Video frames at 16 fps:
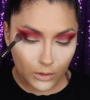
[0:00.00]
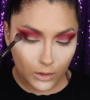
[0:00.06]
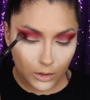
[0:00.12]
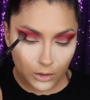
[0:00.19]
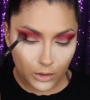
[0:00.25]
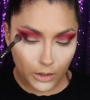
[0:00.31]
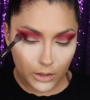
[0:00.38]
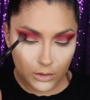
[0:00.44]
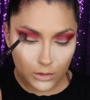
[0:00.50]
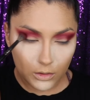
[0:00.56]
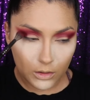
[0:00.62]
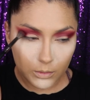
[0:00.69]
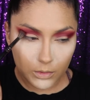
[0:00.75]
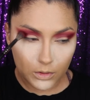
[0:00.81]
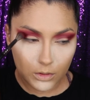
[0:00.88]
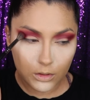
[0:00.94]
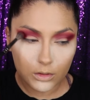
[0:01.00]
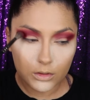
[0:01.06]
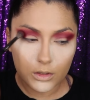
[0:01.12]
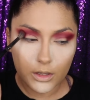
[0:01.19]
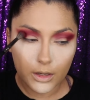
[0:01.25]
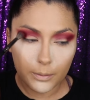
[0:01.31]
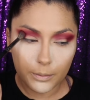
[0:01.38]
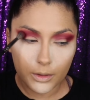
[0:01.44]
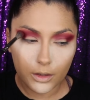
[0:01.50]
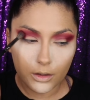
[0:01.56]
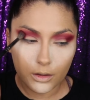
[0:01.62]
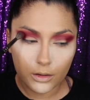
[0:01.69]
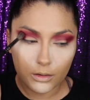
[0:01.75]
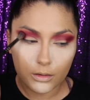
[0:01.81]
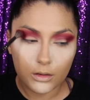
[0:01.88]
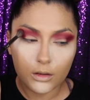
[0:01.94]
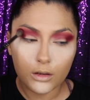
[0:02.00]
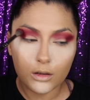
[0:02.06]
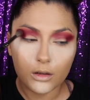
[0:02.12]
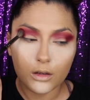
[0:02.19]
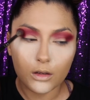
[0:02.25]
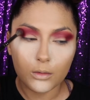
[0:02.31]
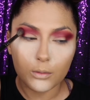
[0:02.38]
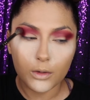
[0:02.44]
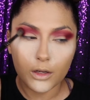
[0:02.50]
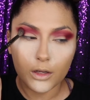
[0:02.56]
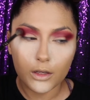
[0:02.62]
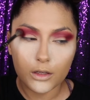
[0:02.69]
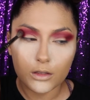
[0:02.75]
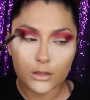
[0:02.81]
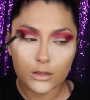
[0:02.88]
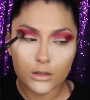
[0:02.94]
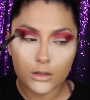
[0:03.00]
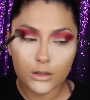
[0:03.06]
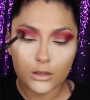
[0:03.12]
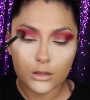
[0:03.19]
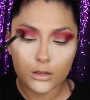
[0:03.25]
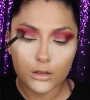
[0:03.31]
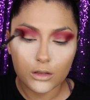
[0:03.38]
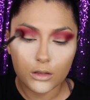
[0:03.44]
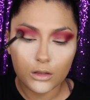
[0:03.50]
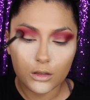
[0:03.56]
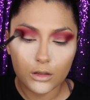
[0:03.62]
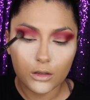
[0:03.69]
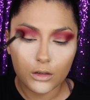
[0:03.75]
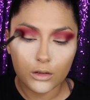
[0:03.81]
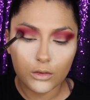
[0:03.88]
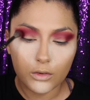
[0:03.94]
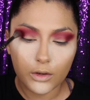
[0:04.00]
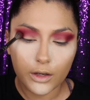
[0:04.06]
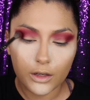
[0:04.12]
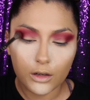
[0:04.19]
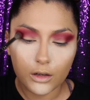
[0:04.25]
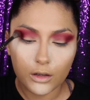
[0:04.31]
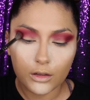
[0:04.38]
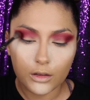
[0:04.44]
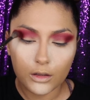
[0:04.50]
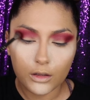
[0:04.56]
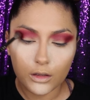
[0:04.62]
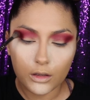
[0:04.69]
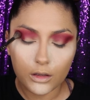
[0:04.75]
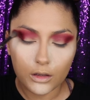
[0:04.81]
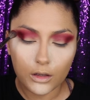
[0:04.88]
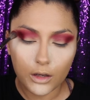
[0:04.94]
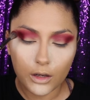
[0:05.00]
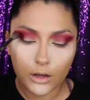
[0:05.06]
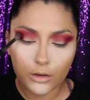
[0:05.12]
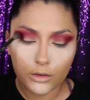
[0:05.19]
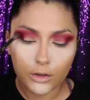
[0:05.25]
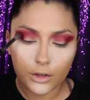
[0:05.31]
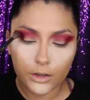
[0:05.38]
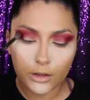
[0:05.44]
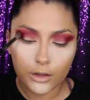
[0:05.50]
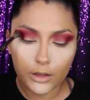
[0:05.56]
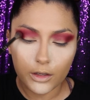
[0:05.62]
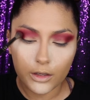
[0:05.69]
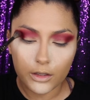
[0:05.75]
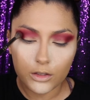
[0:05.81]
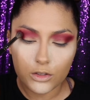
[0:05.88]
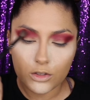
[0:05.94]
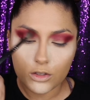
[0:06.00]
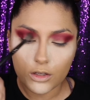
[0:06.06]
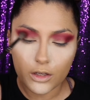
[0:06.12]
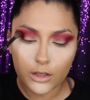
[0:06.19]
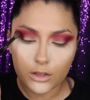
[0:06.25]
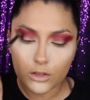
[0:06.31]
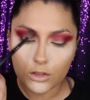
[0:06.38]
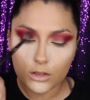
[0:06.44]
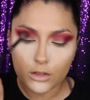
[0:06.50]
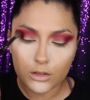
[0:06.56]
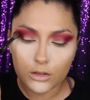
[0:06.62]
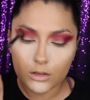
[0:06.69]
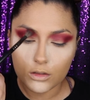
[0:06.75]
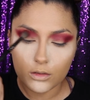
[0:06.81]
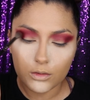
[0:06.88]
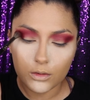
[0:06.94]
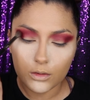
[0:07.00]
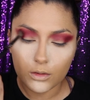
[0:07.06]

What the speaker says: Okay, so I'm still tapping Next right on the outer edge and just